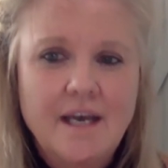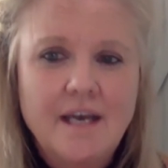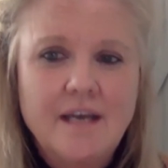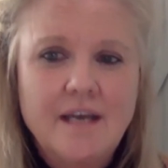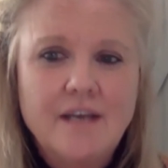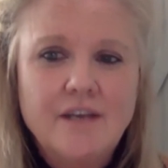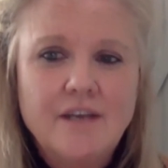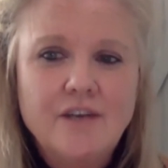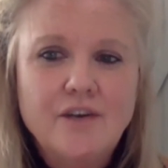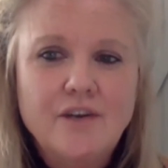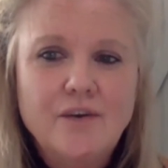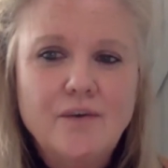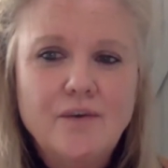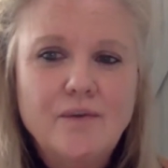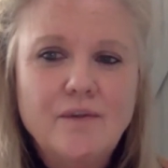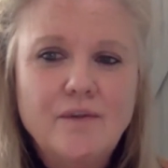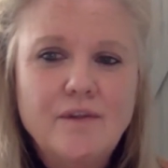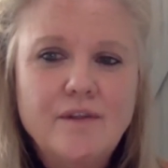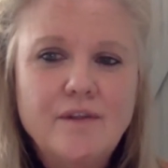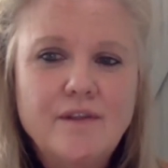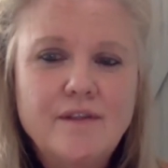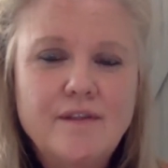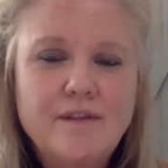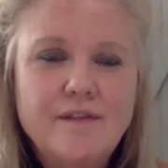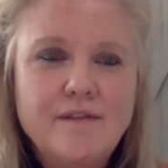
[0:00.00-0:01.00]

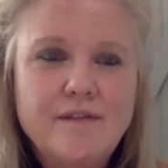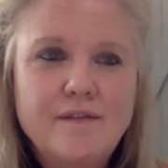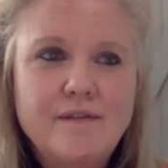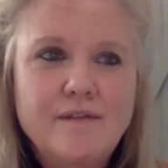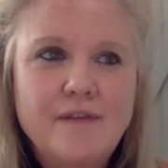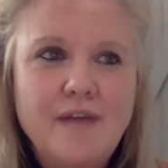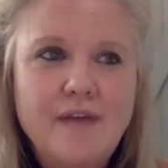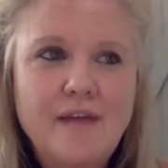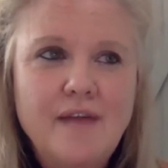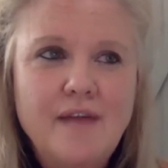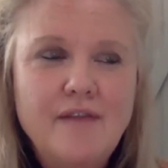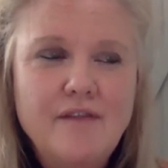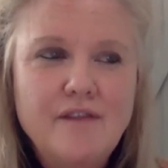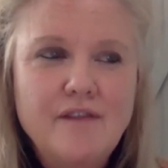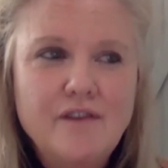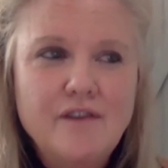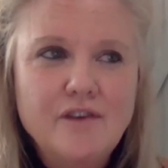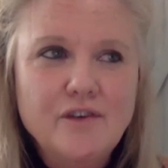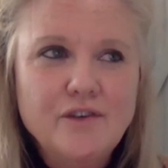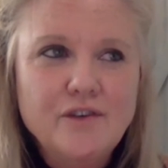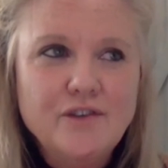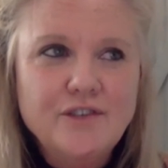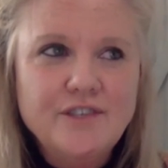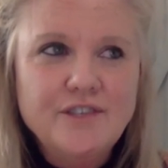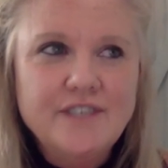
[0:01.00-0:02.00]
and
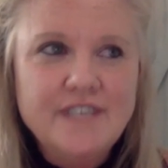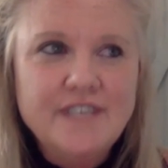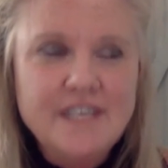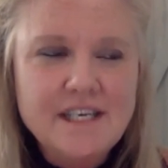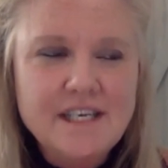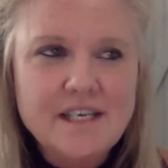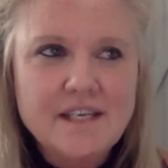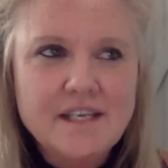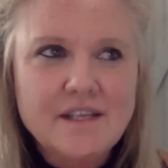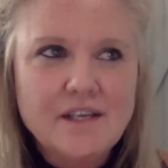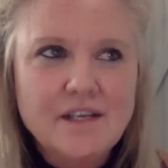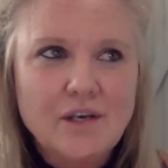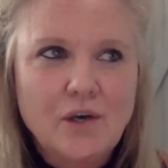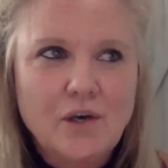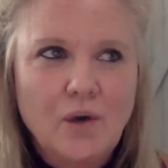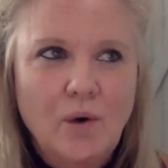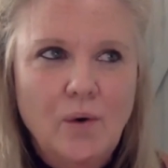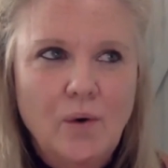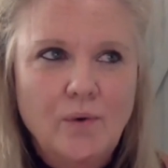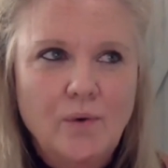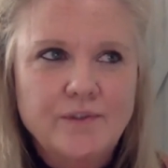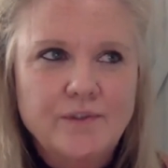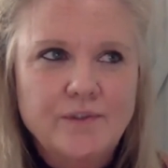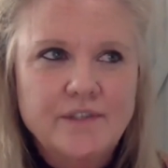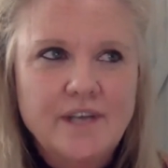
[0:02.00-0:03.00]
they're seeing the
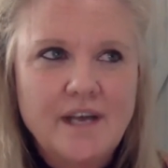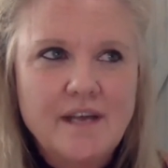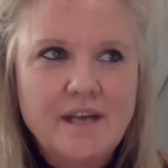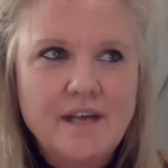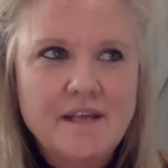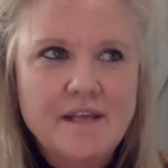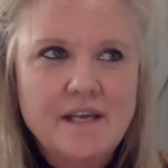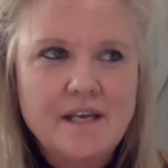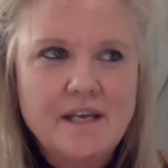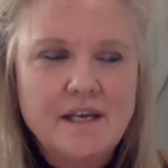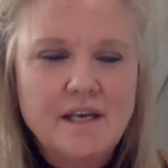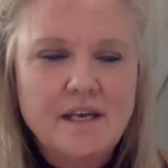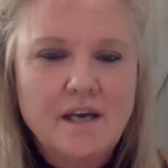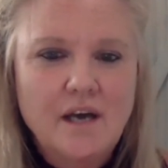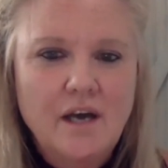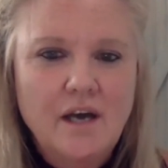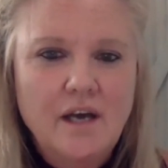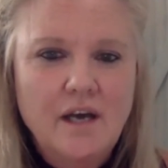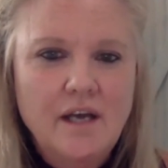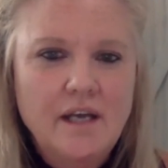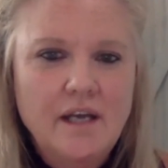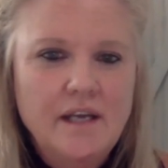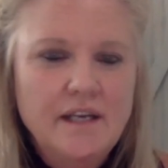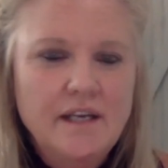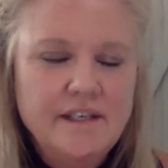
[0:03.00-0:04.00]
goals, I think,
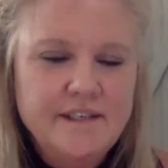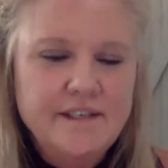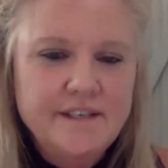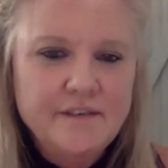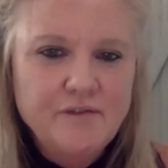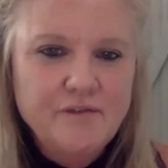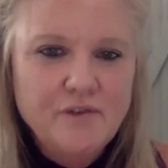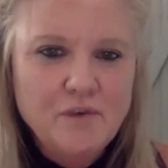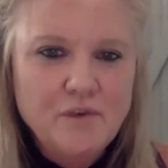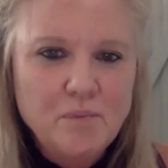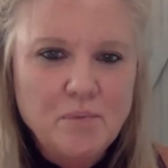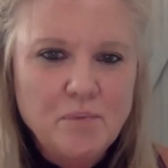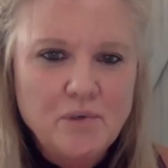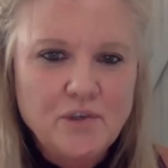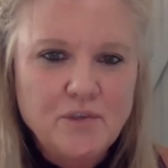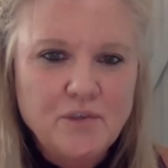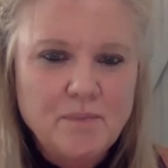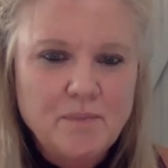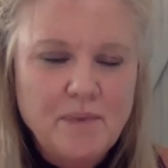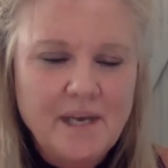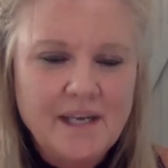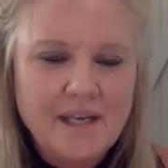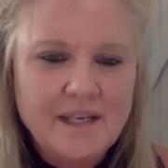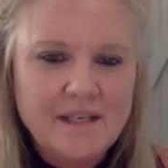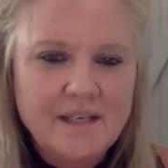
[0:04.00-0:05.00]
in a different
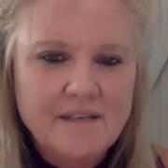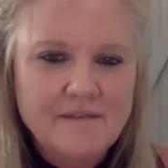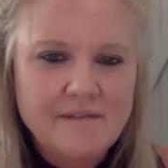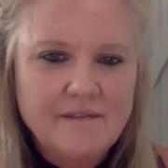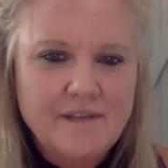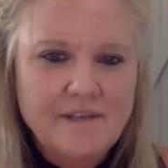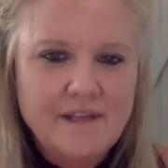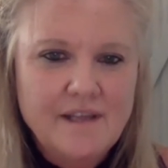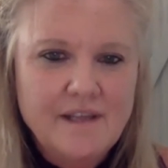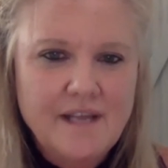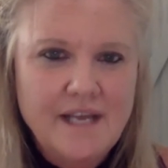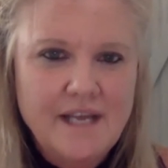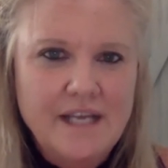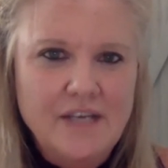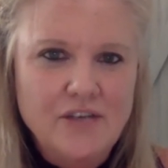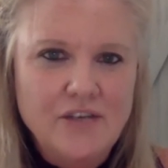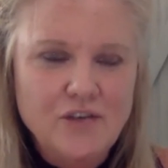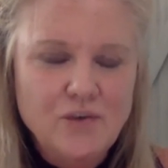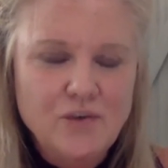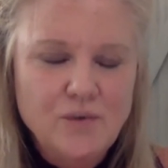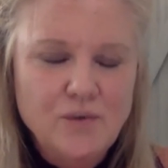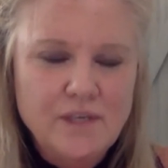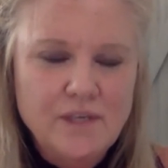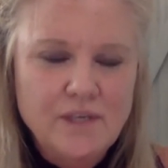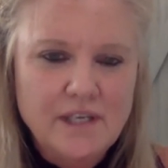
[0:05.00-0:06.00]
perspective than they
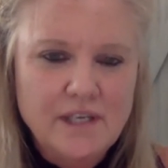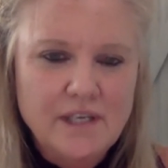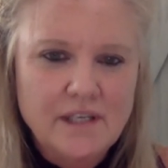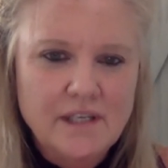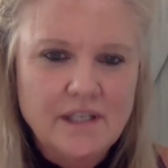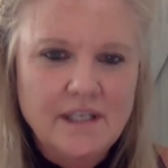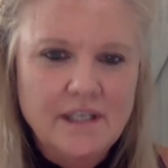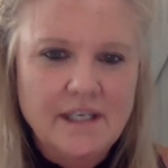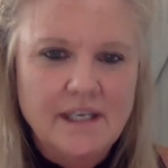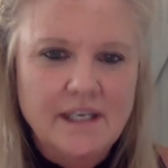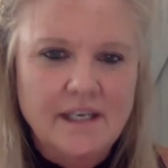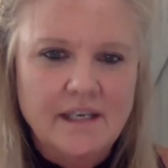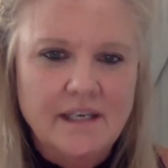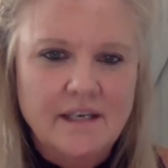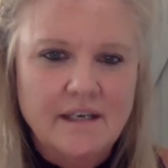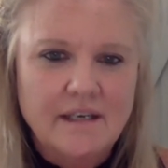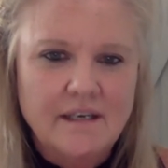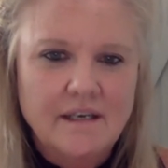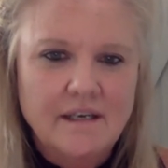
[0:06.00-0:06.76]
do in the clinic.